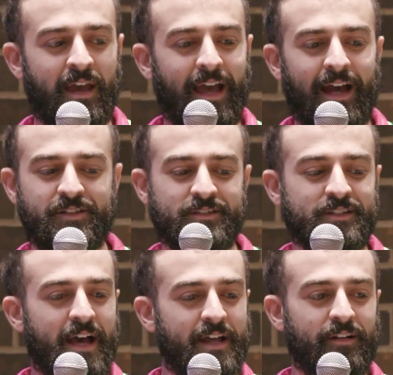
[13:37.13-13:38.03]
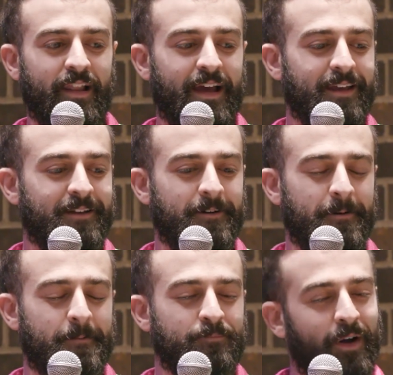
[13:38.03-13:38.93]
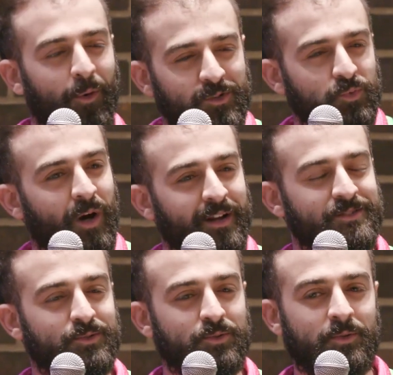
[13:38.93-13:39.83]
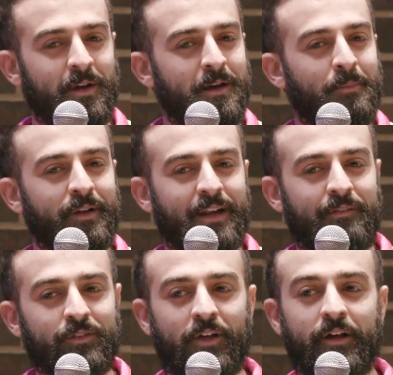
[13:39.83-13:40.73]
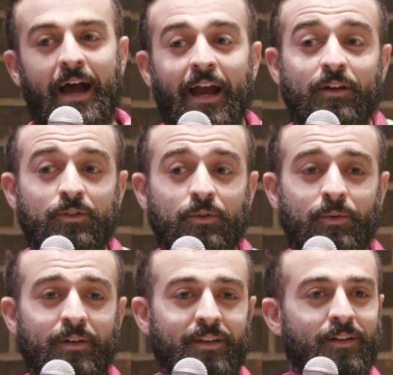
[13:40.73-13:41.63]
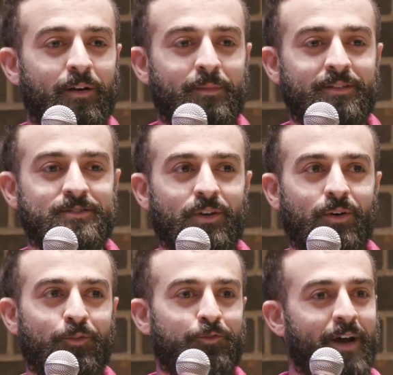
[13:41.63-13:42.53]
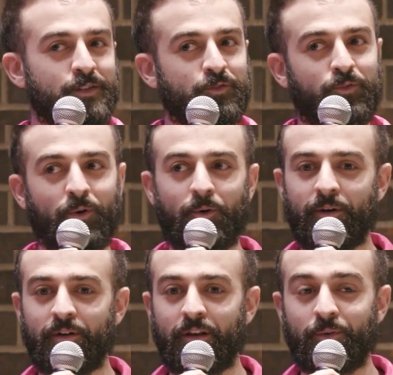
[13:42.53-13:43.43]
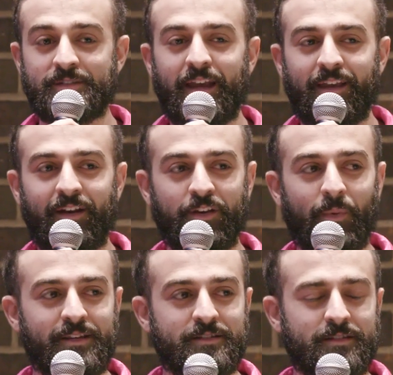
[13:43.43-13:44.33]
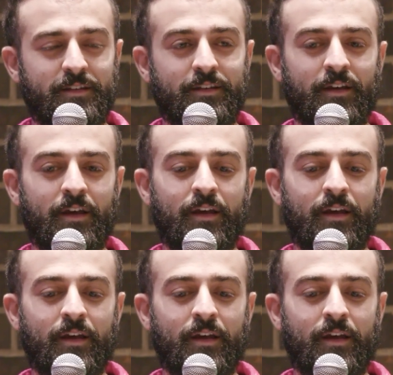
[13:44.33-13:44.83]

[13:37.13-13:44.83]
And I just kind of like always wanted to, but never thought I could do it. You know what I mean? So fast forward, it was out here at UIC.